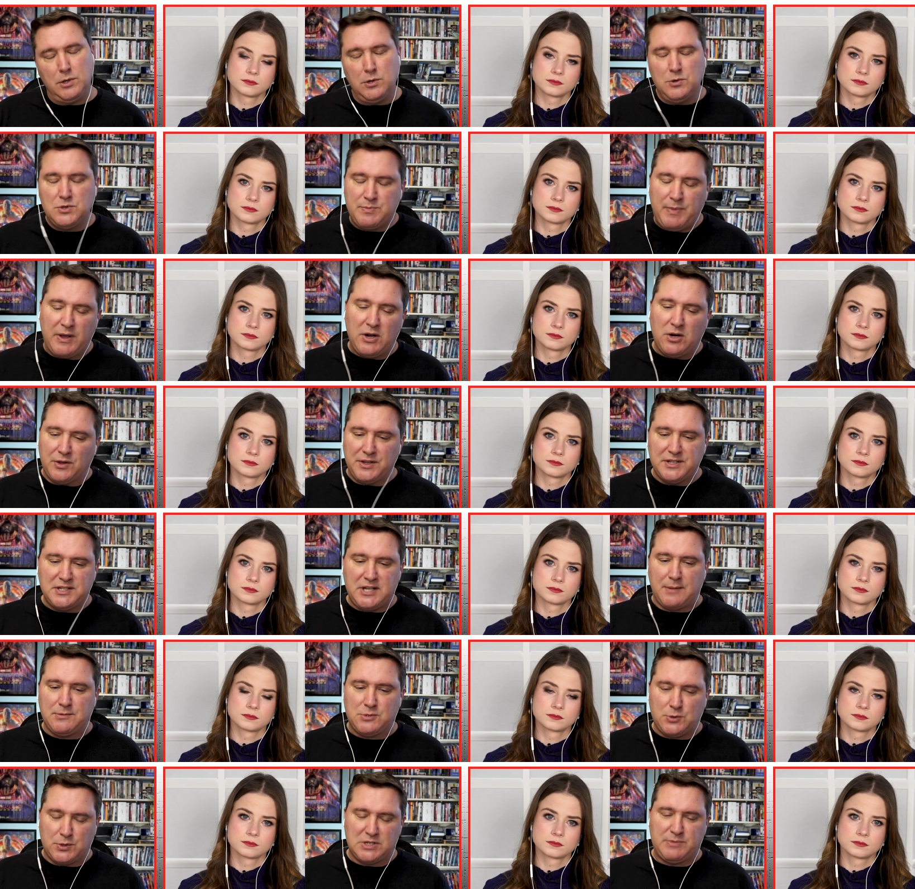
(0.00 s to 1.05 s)
Speaker 1: You spend all this
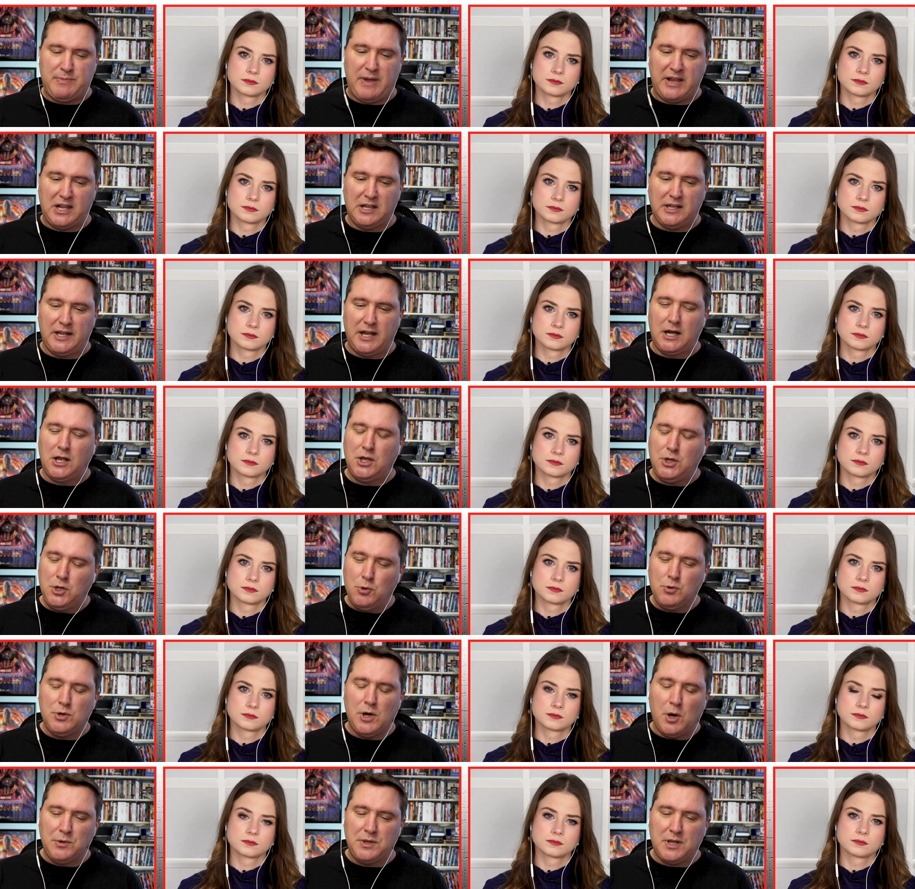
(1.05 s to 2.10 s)
time sort of speculating. You
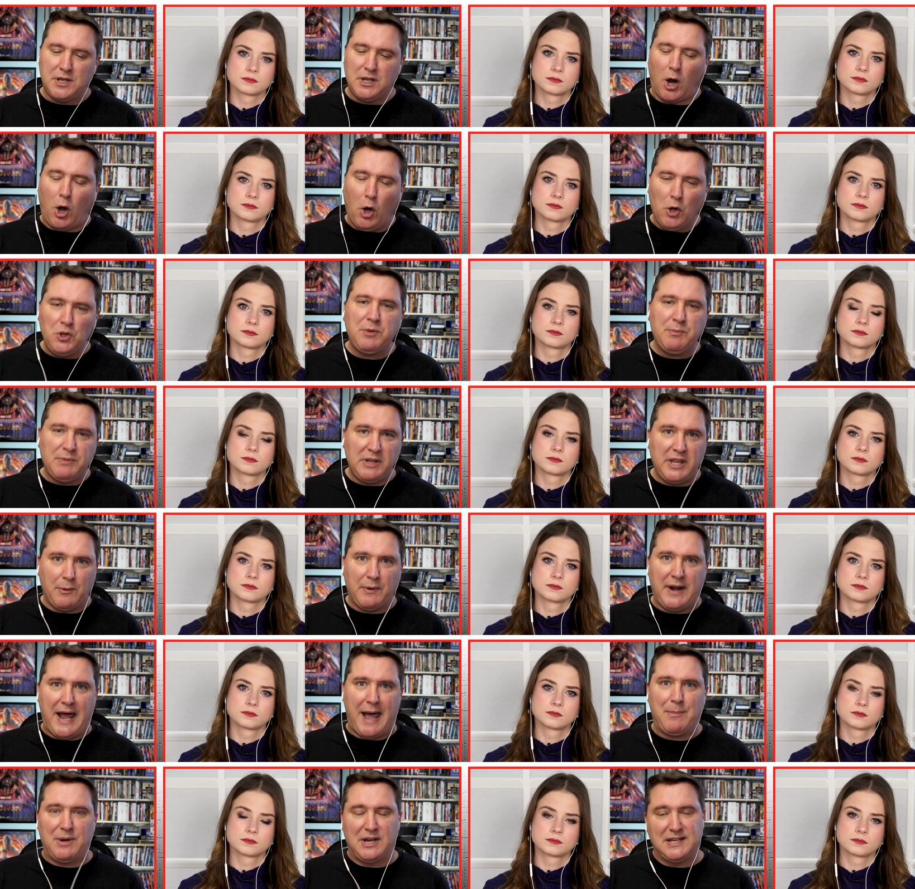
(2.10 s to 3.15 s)
know that ultimately what
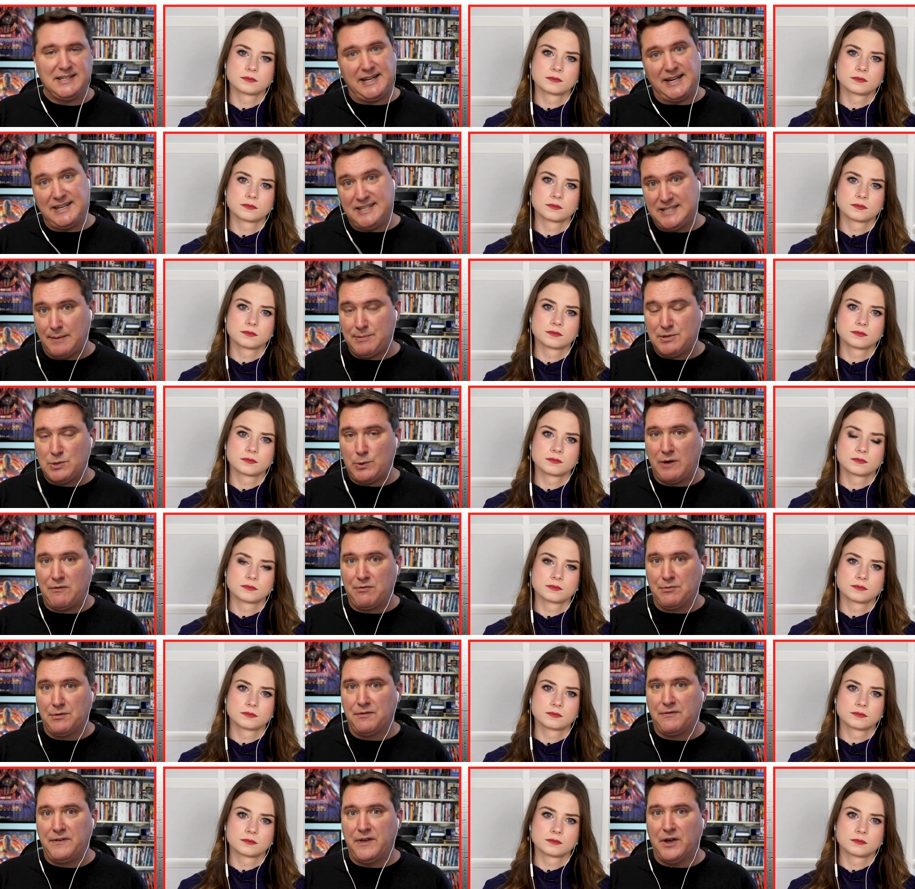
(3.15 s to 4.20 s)
happened is that he steps away
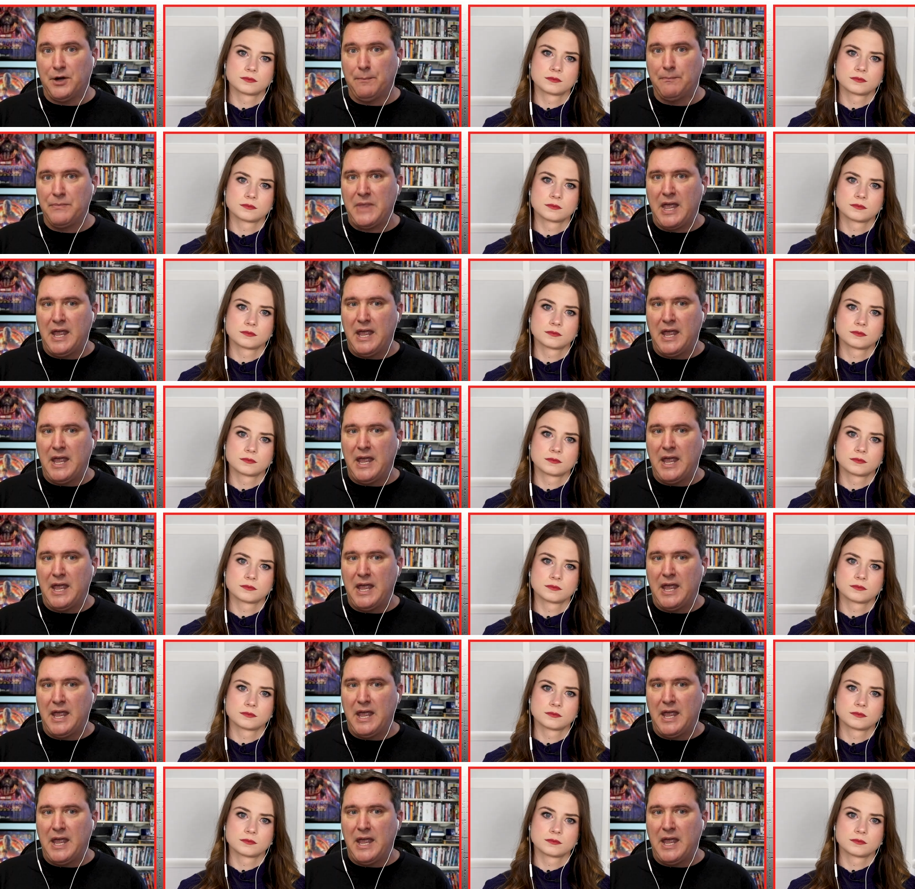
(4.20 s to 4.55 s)
from the film